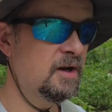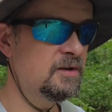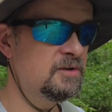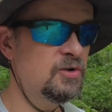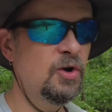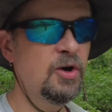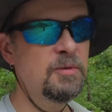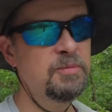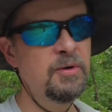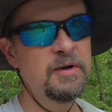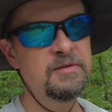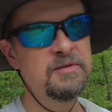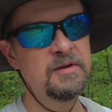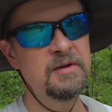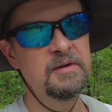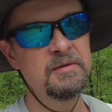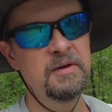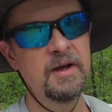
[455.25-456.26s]
Doyle
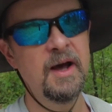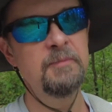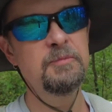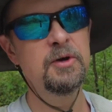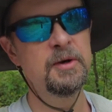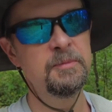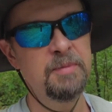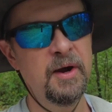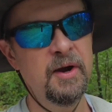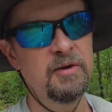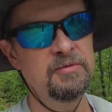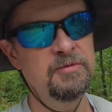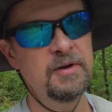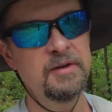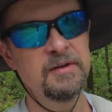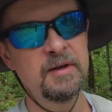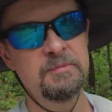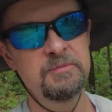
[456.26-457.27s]
Brunson, I'm going to
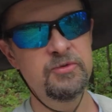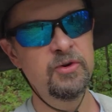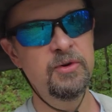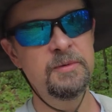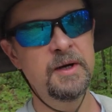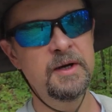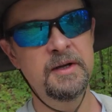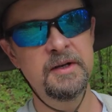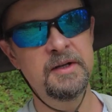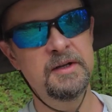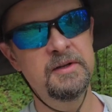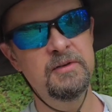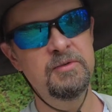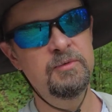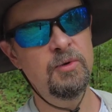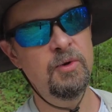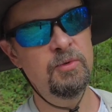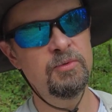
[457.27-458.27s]
paraphrase. I'm sure I'm not going to get
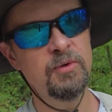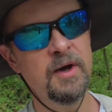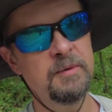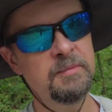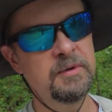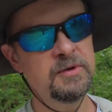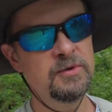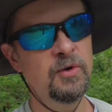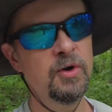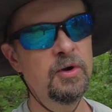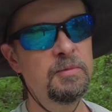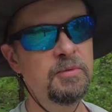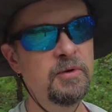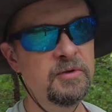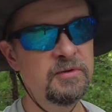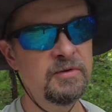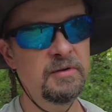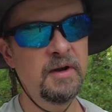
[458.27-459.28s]
this quote right. But Doyle
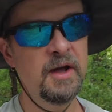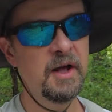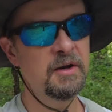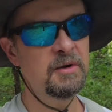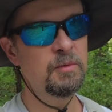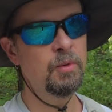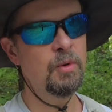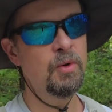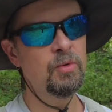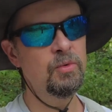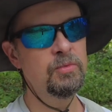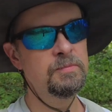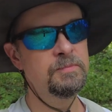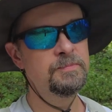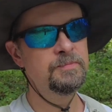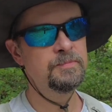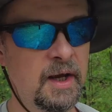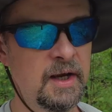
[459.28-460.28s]
Brunson had a quote,
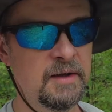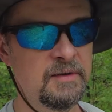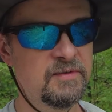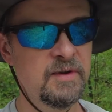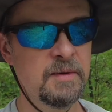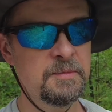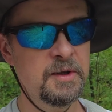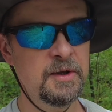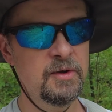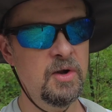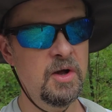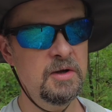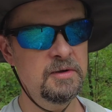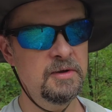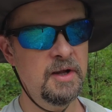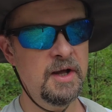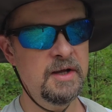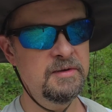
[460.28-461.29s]
and it's something
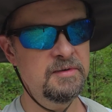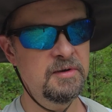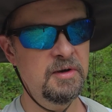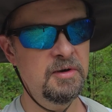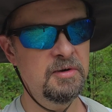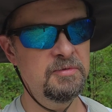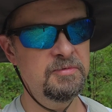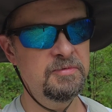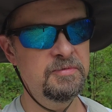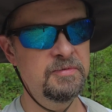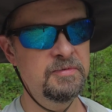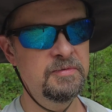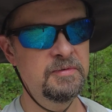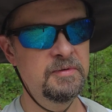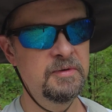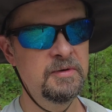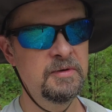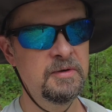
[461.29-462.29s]
along the lines of,
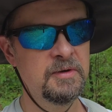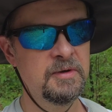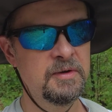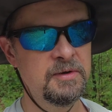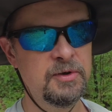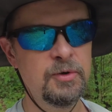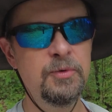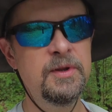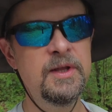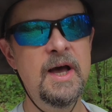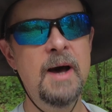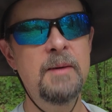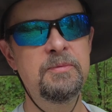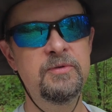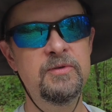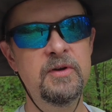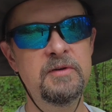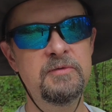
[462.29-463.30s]
do the
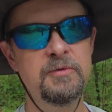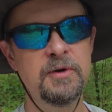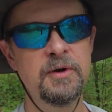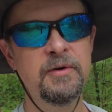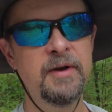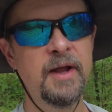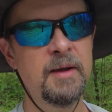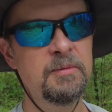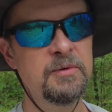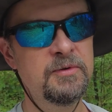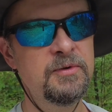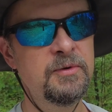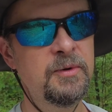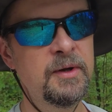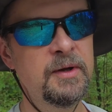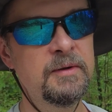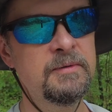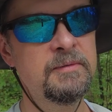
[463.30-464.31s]
opposite of what your table's
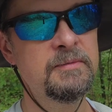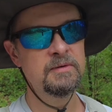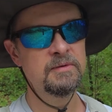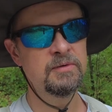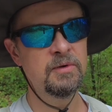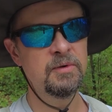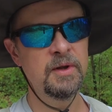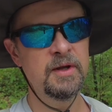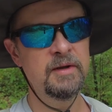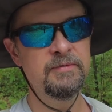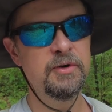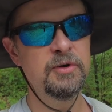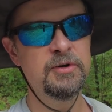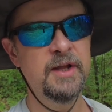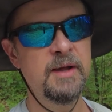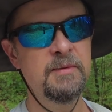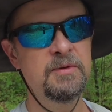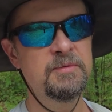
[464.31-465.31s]
doing. So like if your
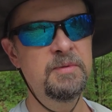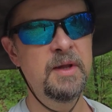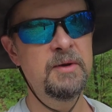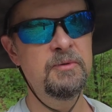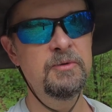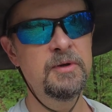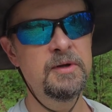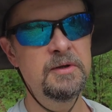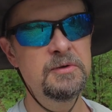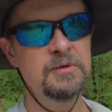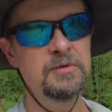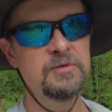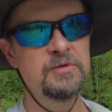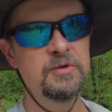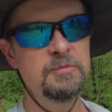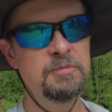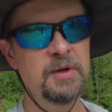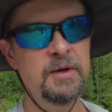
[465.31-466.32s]
table's playing really
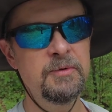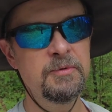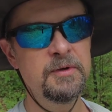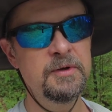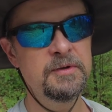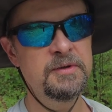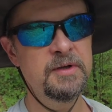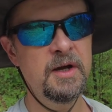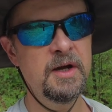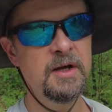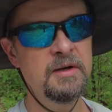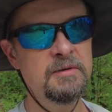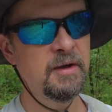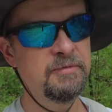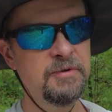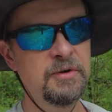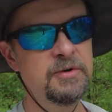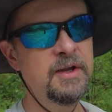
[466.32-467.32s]
loose, you play really tight.
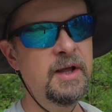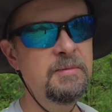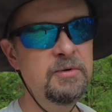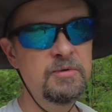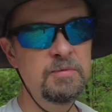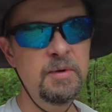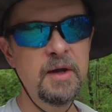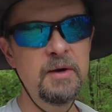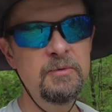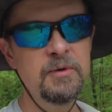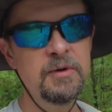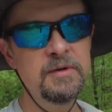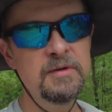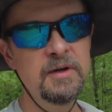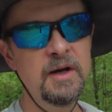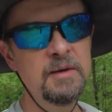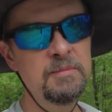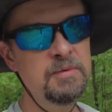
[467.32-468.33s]
If your table's playing really
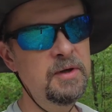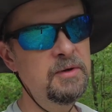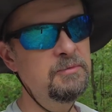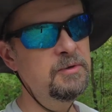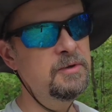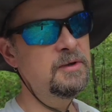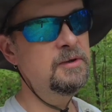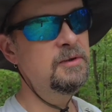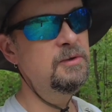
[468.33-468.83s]
tight, play really